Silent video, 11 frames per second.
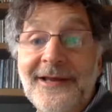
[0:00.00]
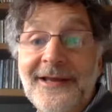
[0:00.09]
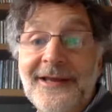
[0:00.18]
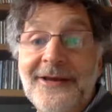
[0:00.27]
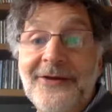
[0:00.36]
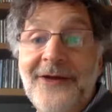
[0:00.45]
you
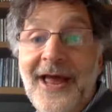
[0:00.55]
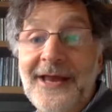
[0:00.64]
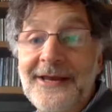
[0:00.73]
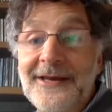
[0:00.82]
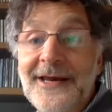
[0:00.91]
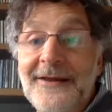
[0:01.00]
know.
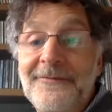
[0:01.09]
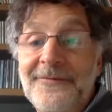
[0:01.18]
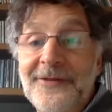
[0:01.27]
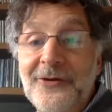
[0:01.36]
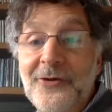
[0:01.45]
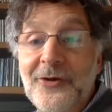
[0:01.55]
And if
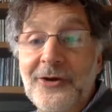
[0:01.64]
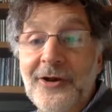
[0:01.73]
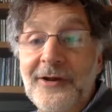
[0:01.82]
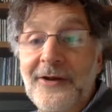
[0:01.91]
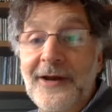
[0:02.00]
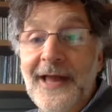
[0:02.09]
the
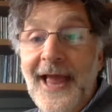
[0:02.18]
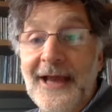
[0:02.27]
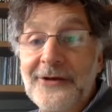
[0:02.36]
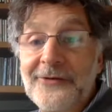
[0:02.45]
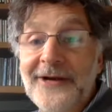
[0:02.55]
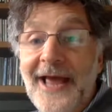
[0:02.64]
good, the
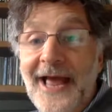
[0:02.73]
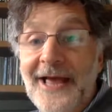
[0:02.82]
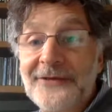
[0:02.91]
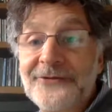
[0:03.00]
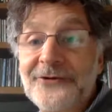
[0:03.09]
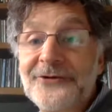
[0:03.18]
accurate
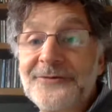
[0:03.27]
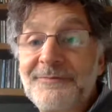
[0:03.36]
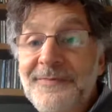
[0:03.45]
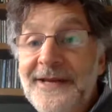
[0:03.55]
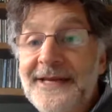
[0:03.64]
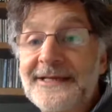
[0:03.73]
answers
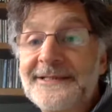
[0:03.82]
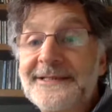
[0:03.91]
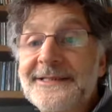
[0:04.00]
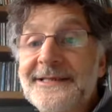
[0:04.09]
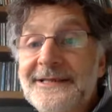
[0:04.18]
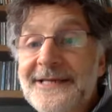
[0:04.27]

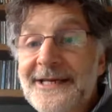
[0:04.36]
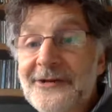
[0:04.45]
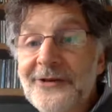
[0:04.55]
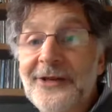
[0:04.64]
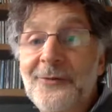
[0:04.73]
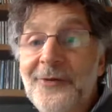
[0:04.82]
means
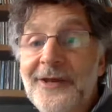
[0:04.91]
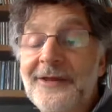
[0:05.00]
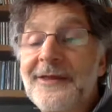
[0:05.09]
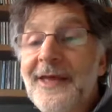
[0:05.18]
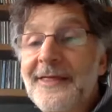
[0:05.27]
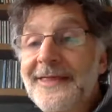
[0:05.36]
dealing
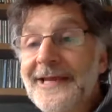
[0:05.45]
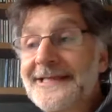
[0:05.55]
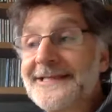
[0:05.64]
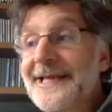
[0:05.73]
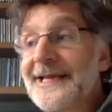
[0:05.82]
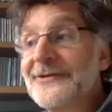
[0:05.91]
with
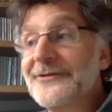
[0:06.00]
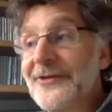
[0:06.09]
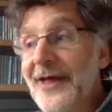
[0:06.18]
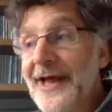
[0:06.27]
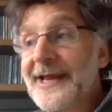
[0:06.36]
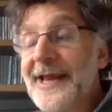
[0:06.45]
these things
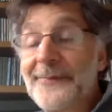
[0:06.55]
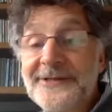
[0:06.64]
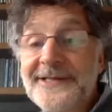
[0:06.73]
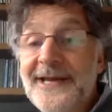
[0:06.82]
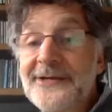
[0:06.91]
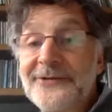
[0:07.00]
like
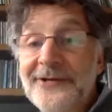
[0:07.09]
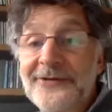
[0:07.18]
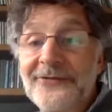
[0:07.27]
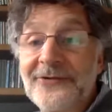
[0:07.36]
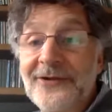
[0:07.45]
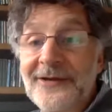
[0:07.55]

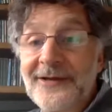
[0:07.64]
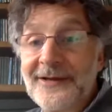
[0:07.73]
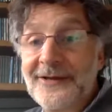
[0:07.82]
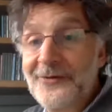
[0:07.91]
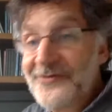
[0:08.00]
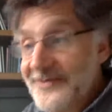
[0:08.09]
epistasis,
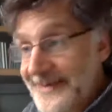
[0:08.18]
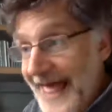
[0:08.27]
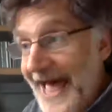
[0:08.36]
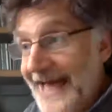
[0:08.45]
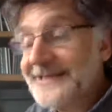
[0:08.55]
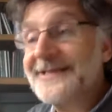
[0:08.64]
so
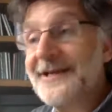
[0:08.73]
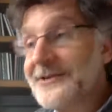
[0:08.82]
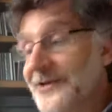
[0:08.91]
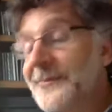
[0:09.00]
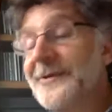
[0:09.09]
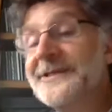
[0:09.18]
that's there's
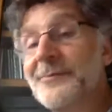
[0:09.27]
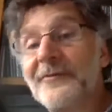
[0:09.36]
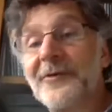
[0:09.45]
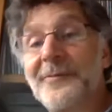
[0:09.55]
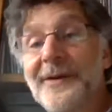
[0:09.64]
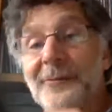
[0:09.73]
going to be support
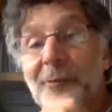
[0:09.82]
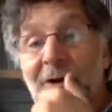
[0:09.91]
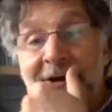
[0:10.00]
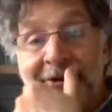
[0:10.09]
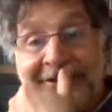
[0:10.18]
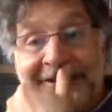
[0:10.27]
for people
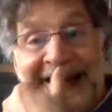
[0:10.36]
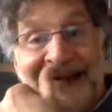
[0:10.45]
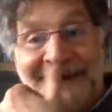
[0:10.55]
working on that.